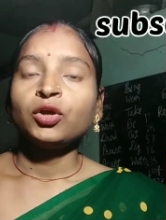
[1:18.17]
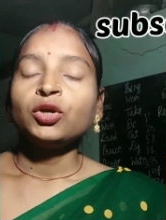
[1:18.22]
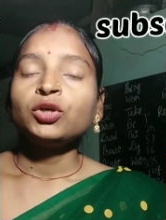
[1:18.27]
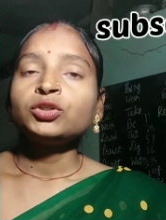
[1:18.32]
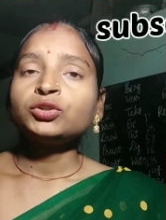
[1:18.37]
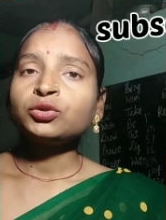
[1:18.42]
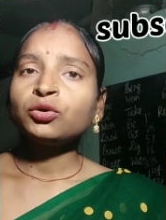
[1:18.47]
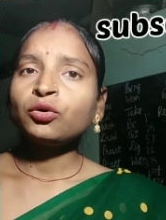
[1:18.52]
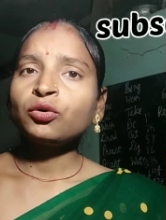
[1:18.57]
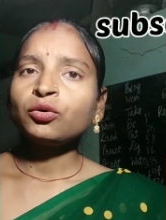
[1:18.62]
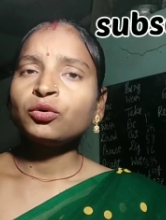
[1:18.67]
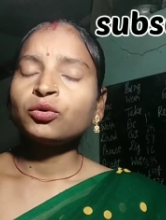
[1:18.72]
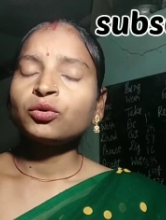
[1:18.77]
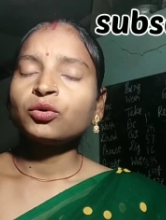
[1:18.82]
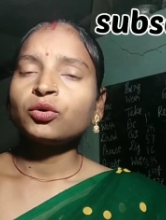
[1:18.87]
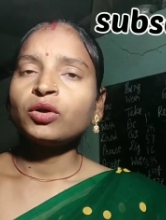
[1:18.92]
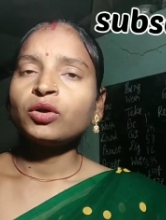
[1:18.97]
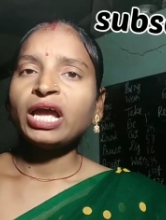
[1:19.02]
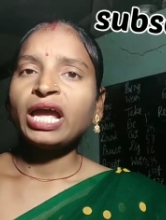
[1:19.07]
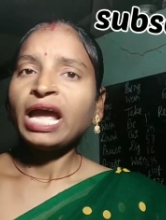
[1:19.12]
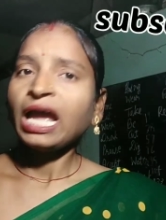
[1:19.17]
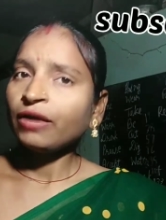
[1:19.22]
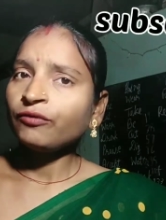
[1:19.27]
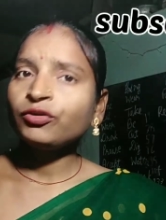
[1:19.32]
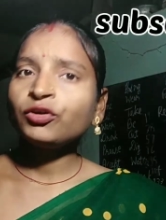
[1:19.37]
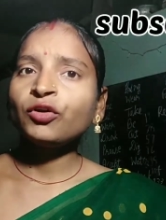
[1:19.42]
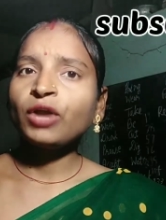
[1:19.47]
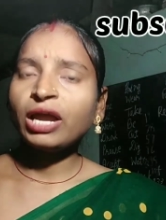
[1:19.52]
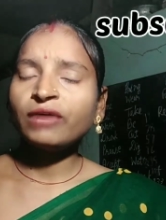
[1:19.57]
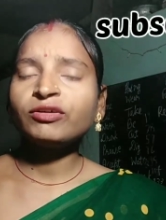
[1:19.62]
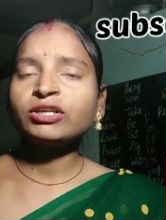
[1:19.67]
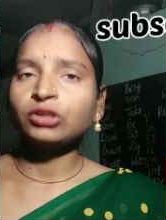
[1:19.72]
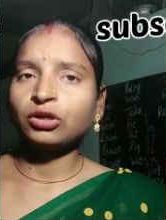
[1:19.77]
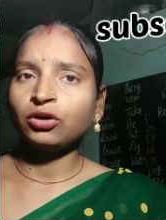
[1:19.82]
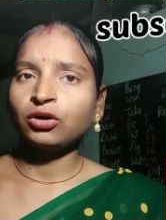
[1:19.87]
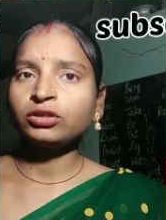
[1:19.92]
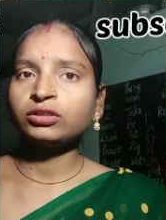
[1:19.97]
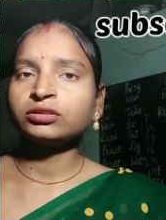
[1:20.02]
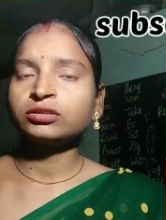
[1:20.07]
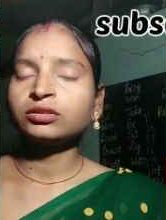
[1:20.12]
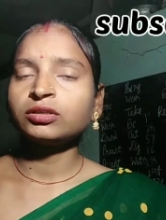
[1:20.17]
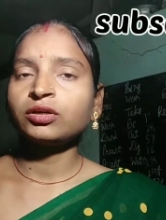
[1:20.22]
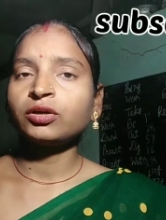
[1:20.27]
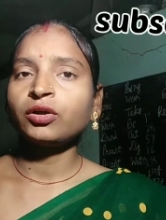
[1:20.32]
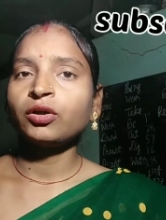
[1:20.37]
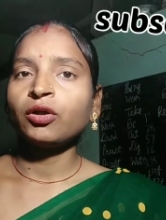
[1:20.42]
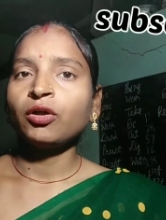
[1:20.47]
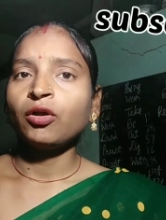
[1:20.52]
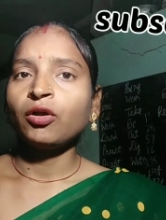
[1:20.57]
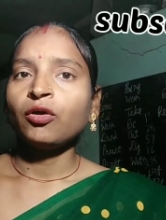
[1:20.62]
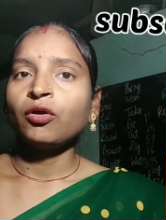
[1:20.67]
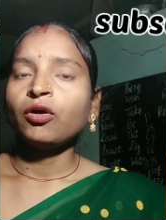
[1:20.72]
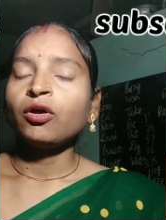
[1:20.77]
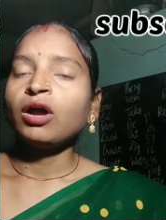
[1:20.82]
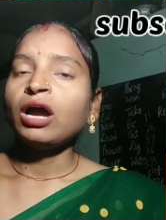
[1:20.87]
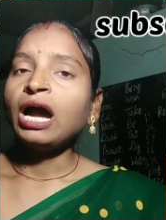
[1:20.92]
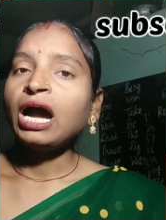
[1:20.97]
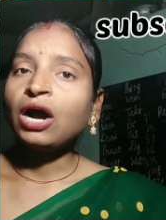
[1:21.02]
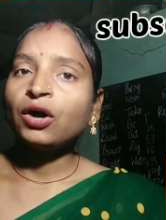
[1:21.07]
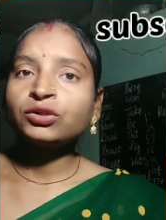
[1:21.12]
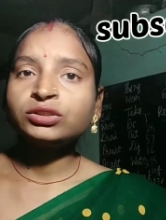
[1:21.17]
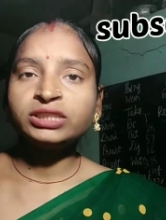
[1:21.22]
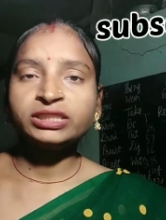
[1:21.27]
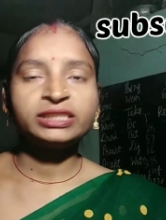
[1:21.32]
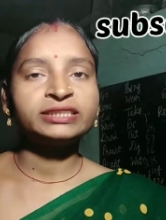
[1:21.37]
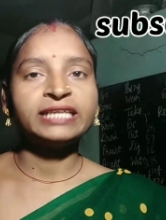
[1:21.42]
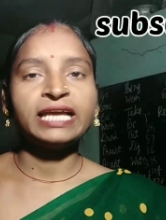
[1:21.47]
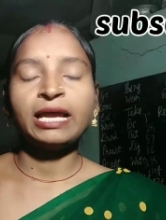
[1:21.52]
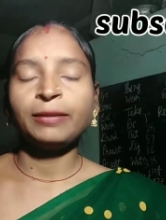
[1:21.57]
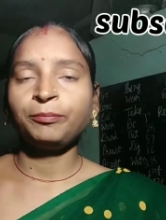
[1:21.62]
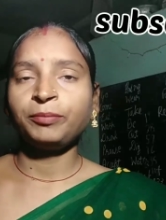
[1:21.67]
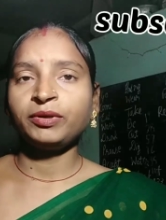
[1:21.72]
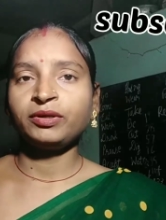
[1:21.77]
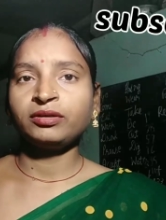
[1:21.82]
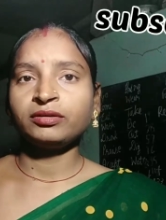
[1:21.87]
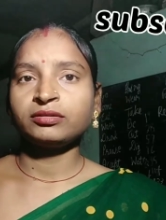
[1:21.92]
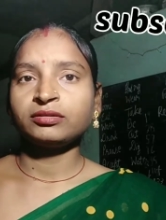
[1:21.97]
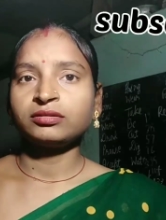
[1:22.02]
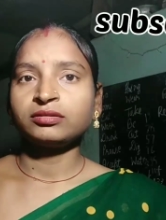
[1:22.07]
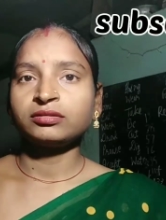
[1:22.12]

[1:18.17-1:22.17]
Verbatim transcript: So, have you ever thought how this is happened?